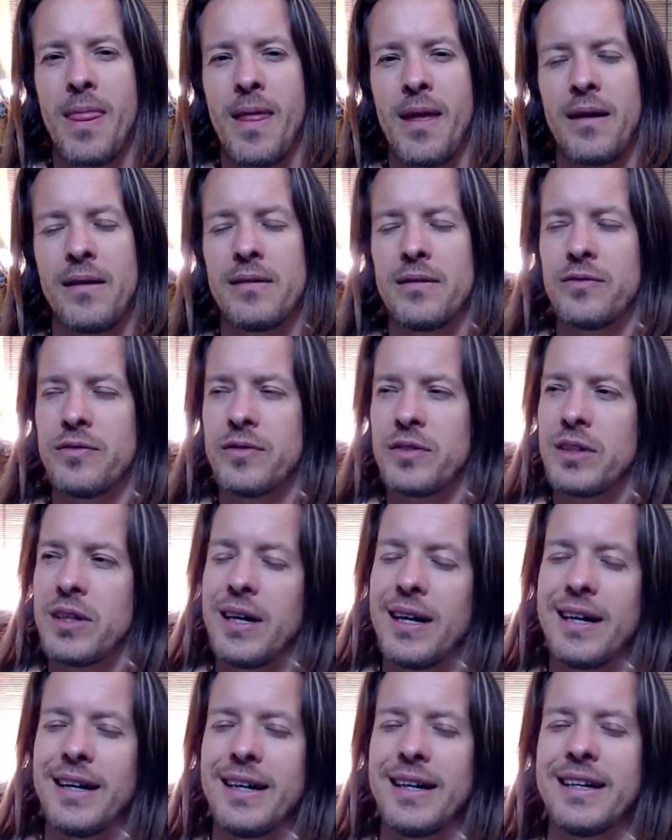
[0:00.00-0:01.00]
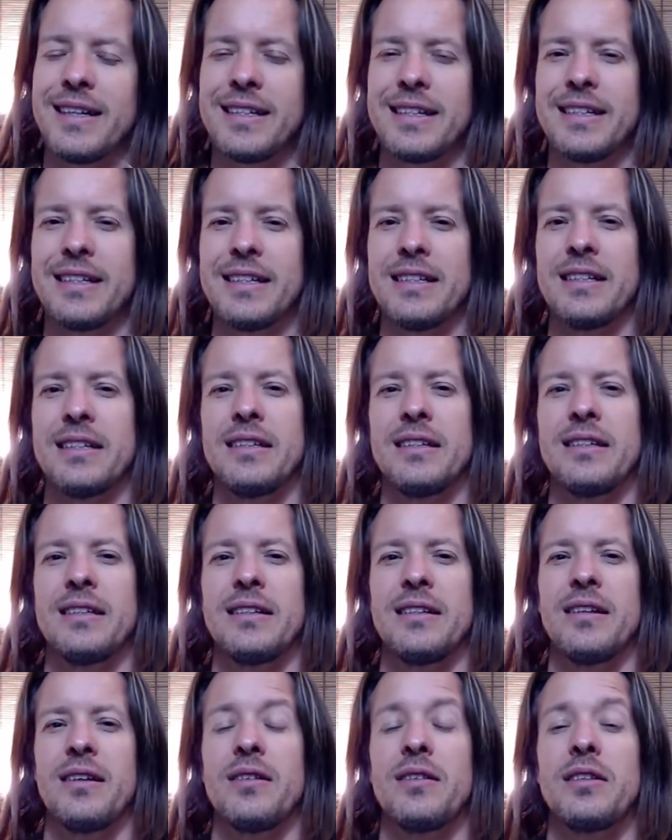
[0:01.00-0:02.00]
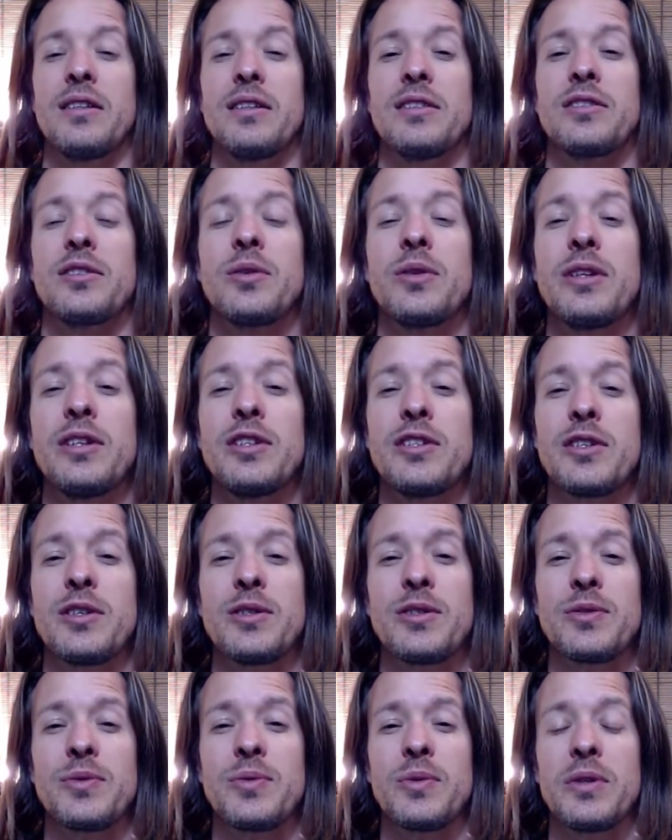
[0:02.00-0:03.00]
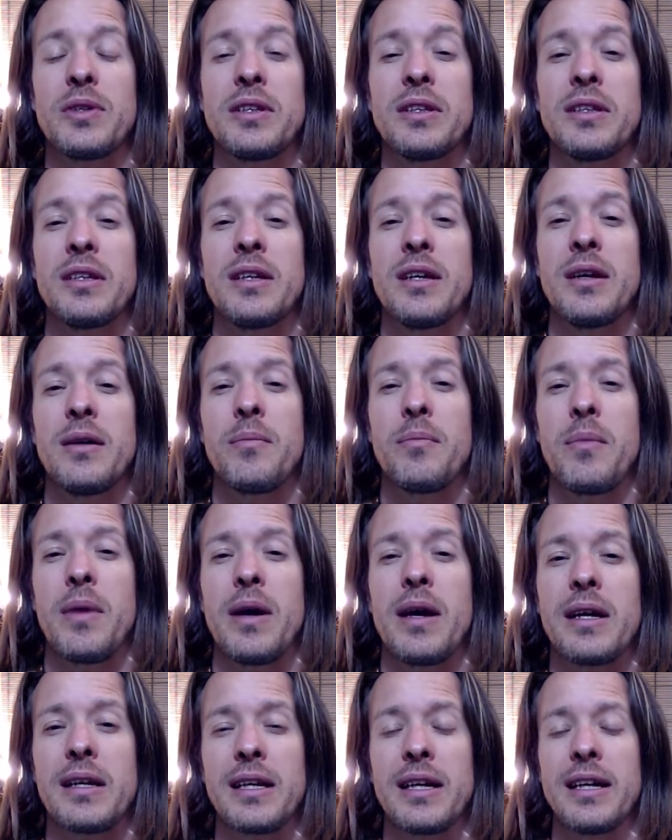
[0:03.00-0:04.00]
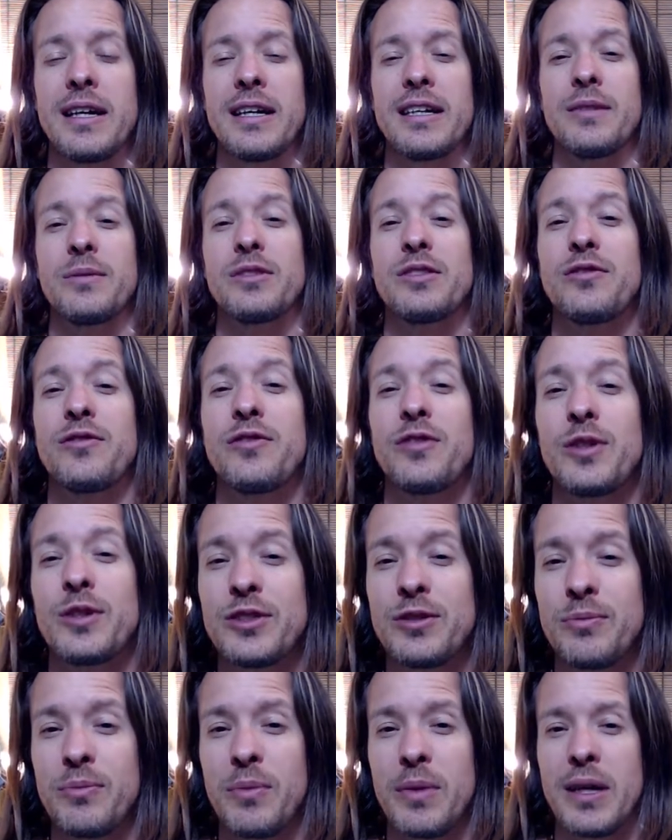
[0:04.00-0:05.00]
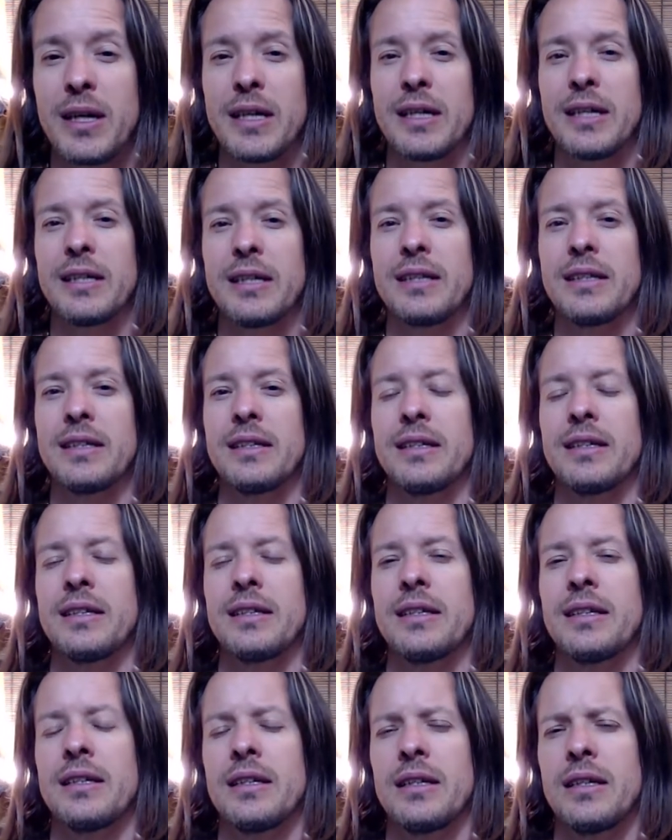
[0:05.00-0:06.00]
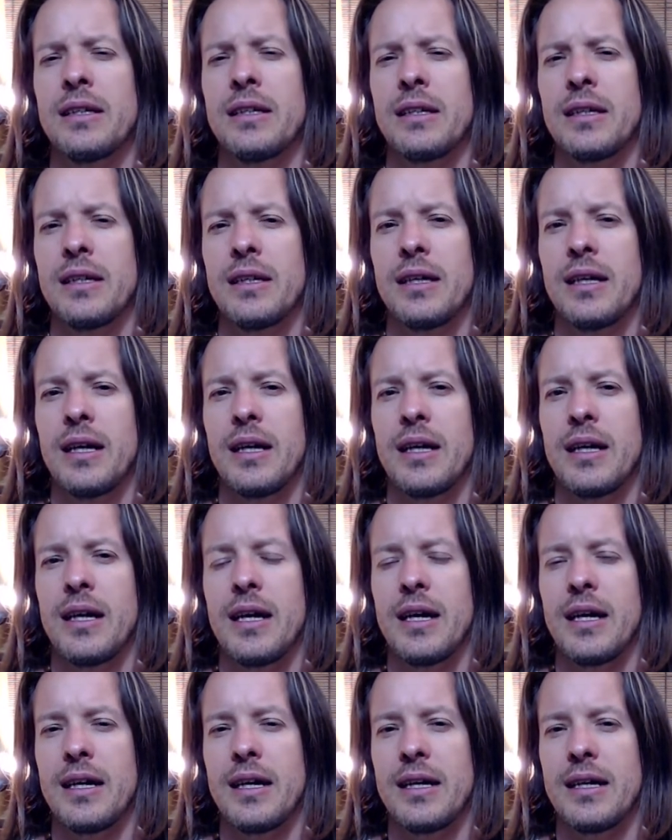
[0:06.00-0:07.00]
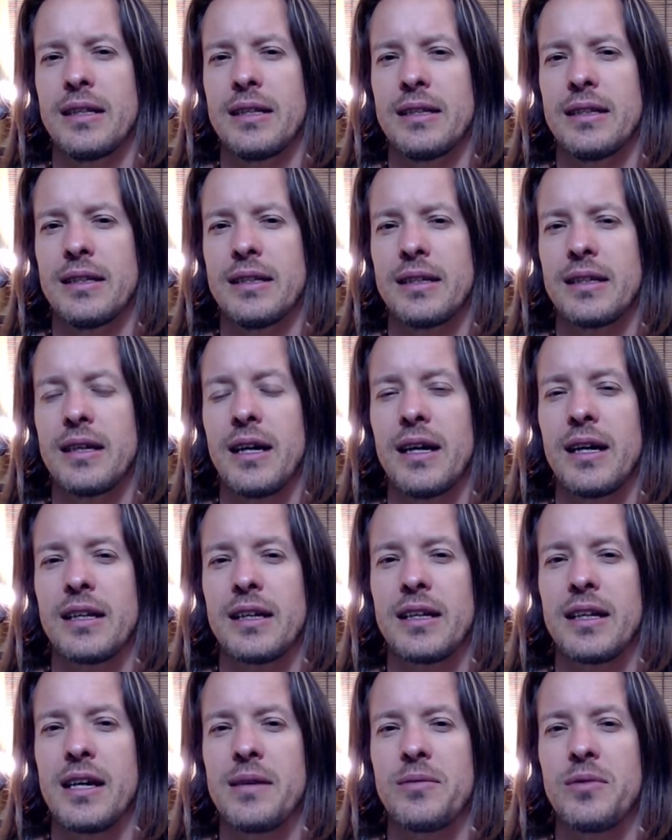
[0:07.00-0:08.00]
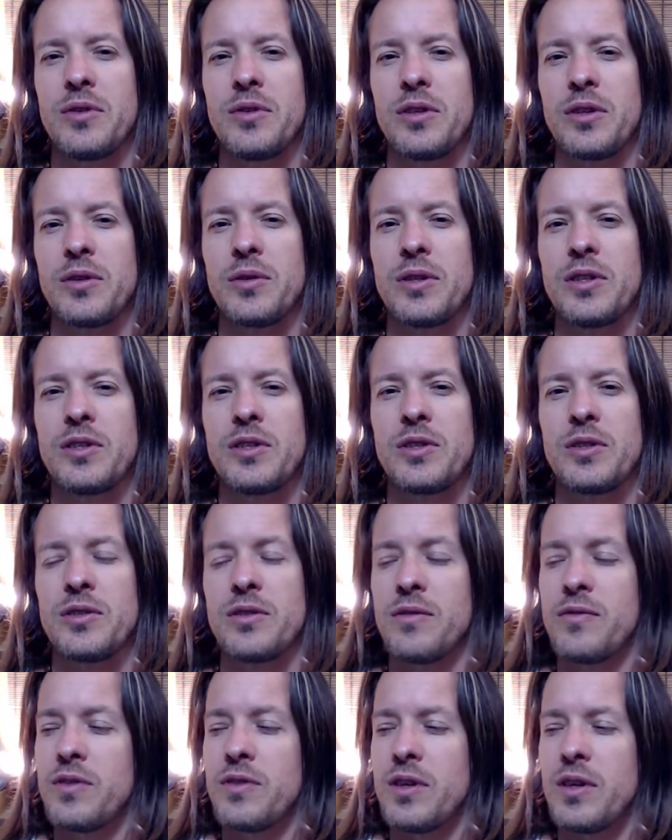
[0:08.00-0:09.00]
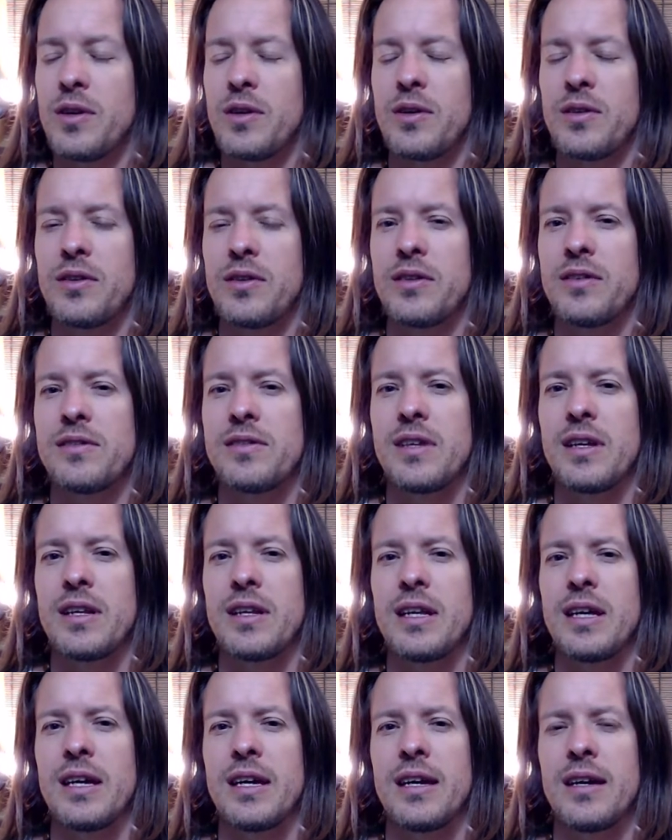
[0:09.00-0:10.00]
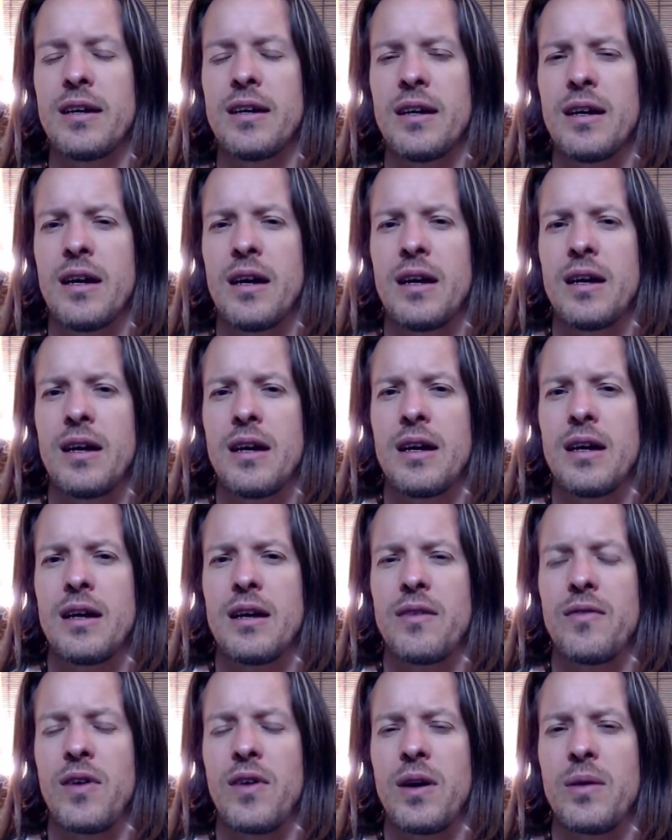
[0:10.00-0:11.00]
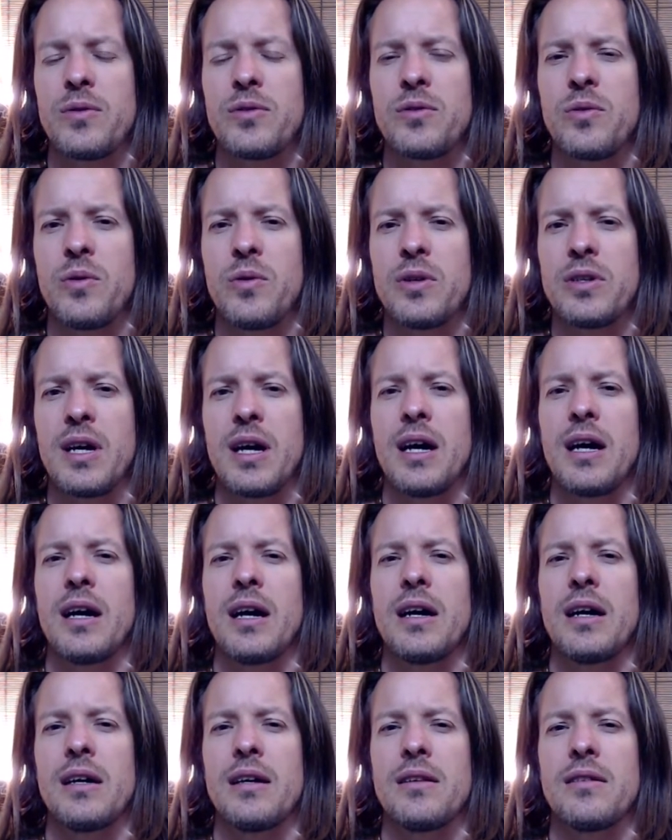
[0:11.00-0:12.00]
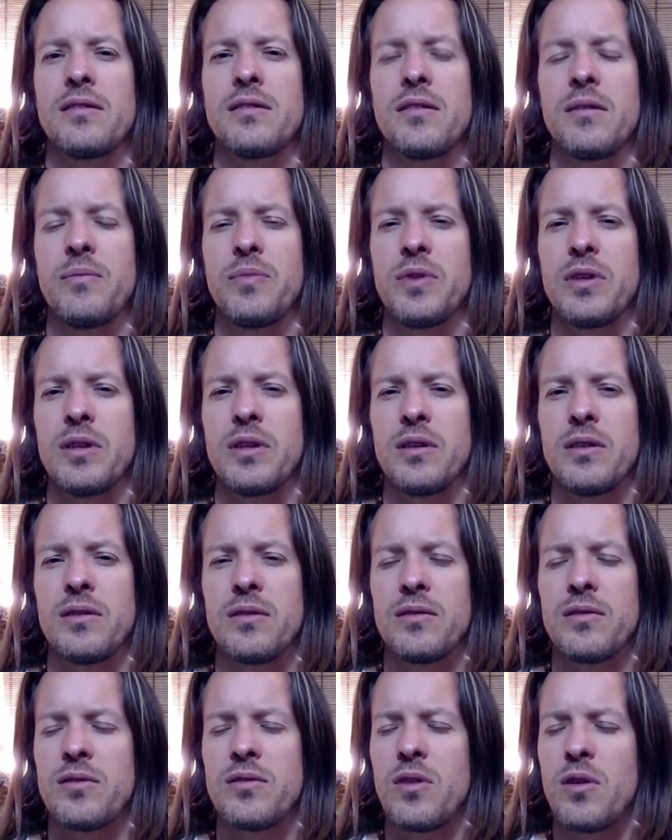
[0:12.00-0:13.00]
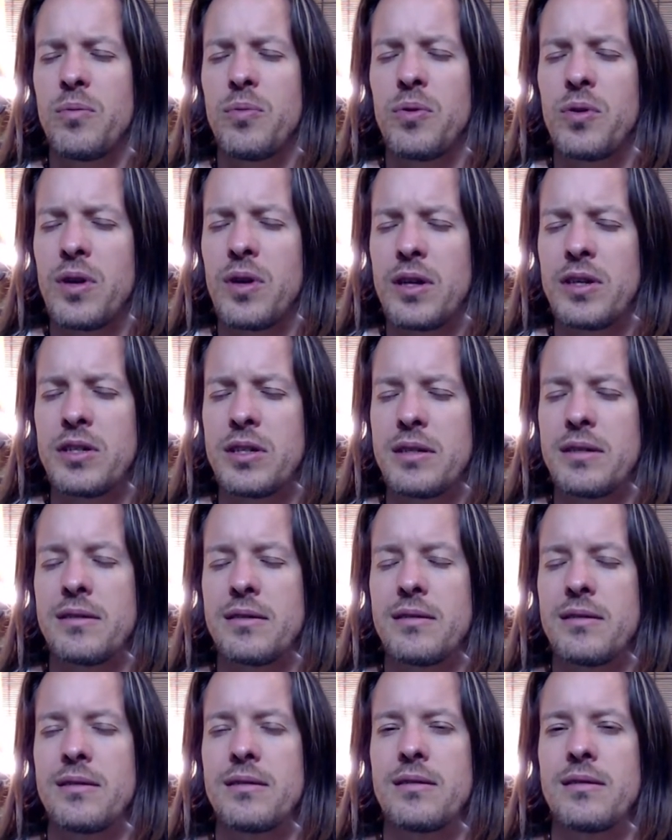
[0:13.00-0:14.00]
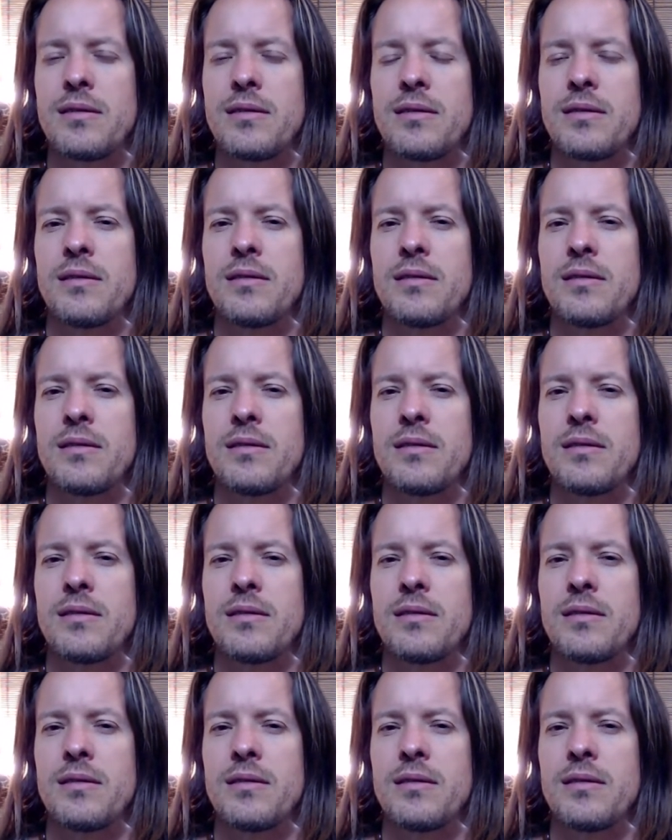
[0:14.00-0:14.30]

of God and these creatures when mankind was first made and God came to the creatures of the earth and said, Hey, if I was going to hide something so precious,